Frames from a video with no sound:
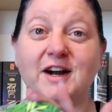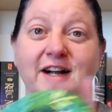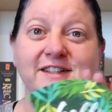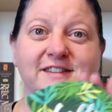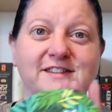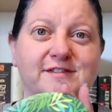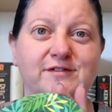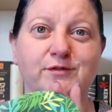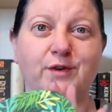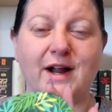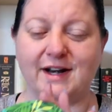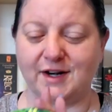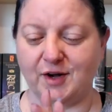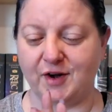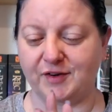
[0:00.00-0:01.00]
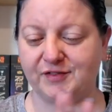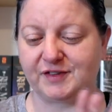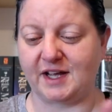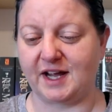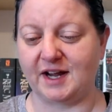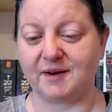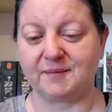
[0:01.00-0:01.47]
I read it off
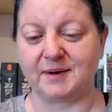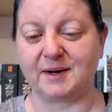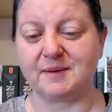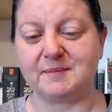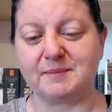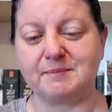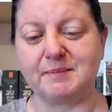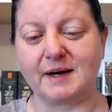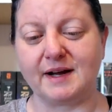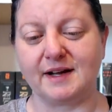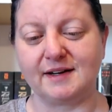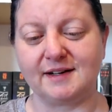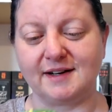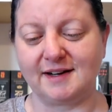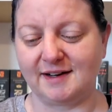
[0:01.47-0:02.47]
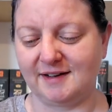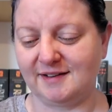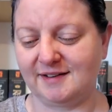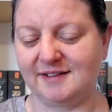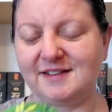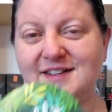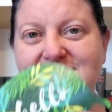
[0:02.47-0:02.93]
camera, but uh,
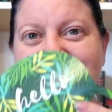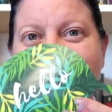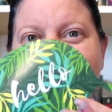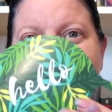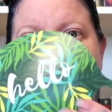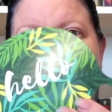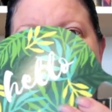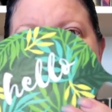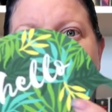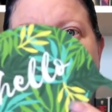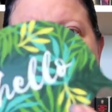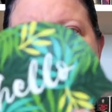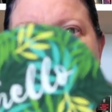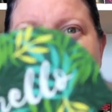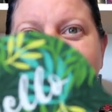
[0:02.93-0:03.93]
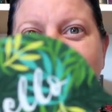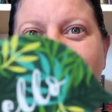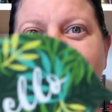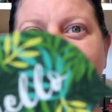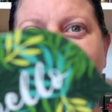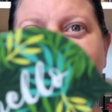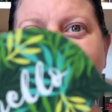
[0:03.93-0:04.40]
it says hello and it's
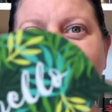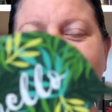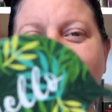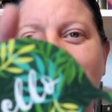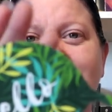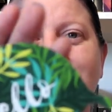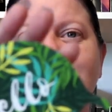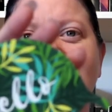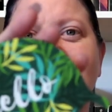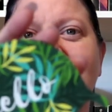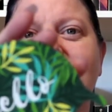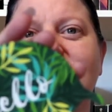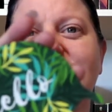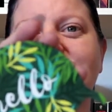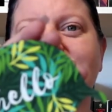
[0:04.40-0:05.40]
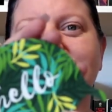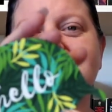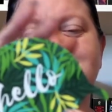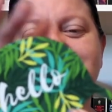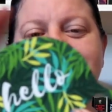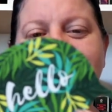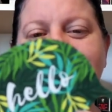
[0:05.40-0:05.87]
shaped like a leaf and I thought it
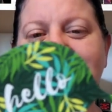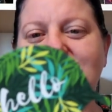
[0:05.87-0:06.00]
was really